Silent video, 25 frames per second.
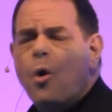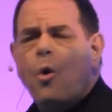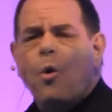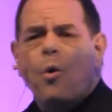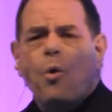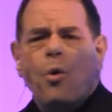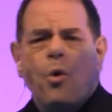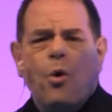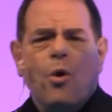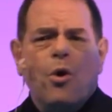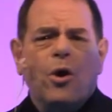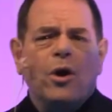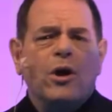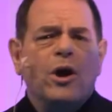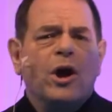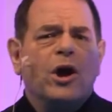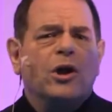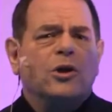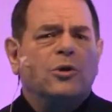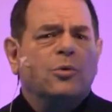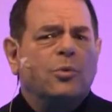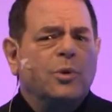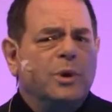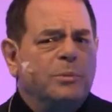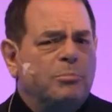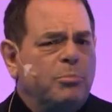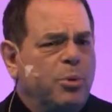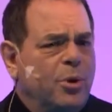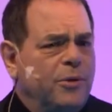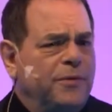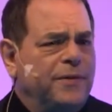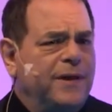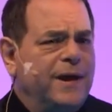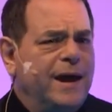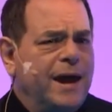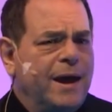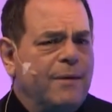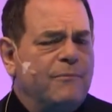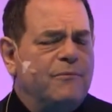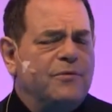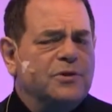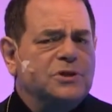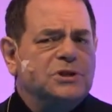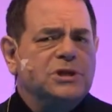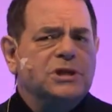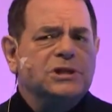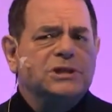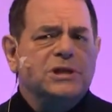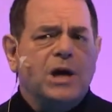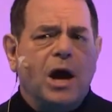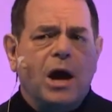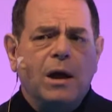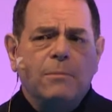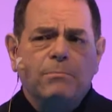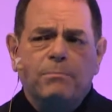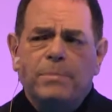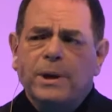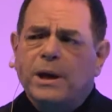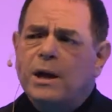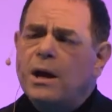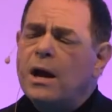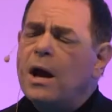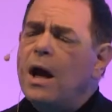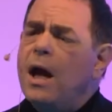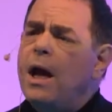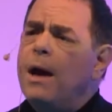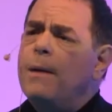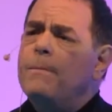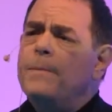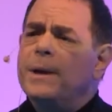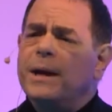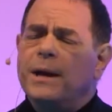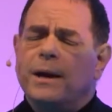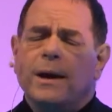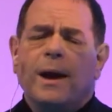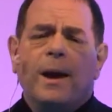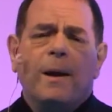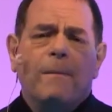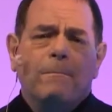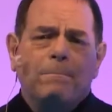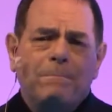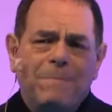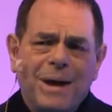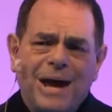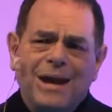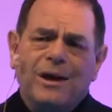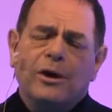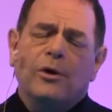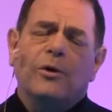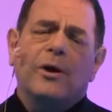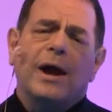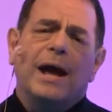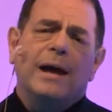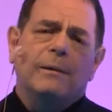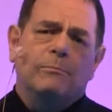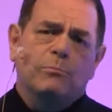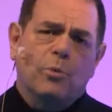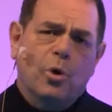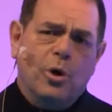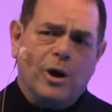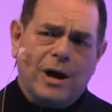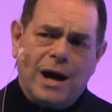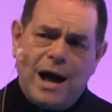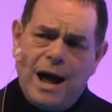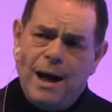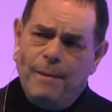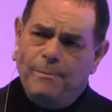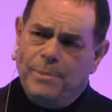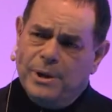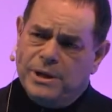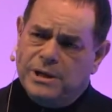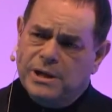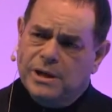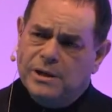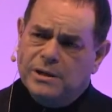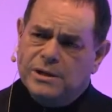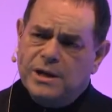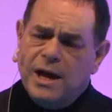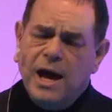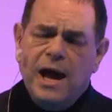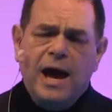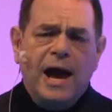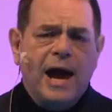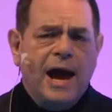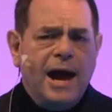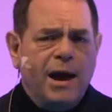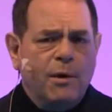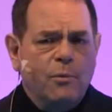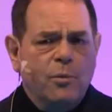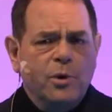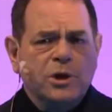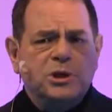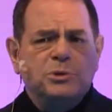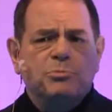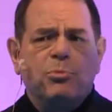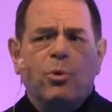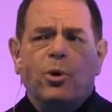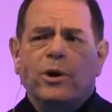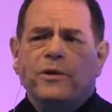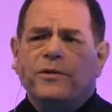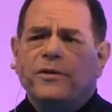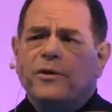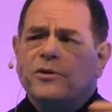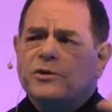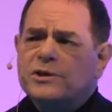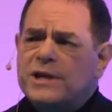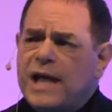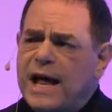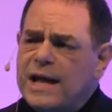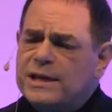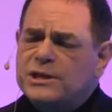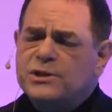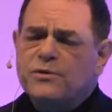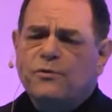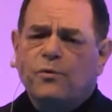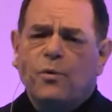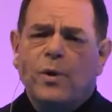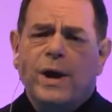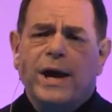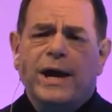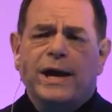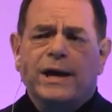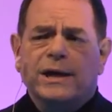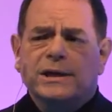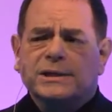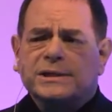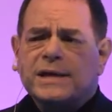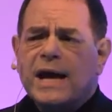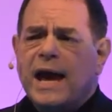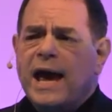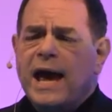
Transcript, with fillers: Or do we put the emphasis on becoming better and more competent? At which point there's lots of ways,